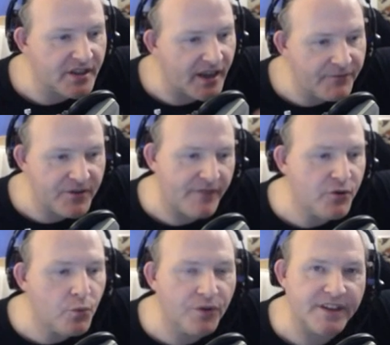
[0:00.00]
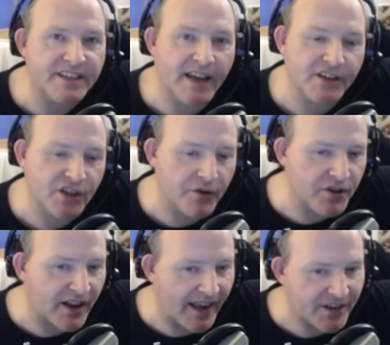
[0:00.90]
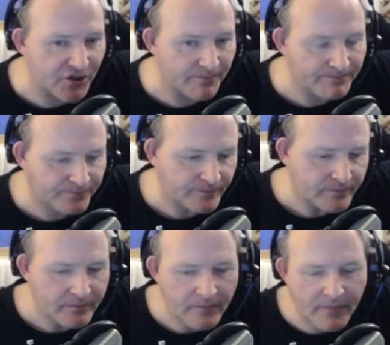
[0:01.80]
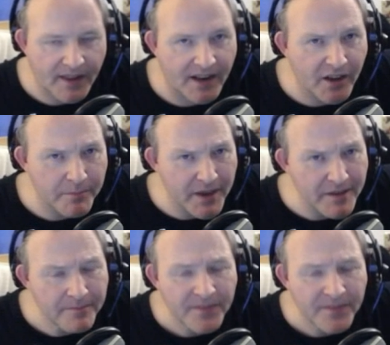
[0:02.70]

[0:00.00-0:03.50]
If you want this tank to go in your collection, like me,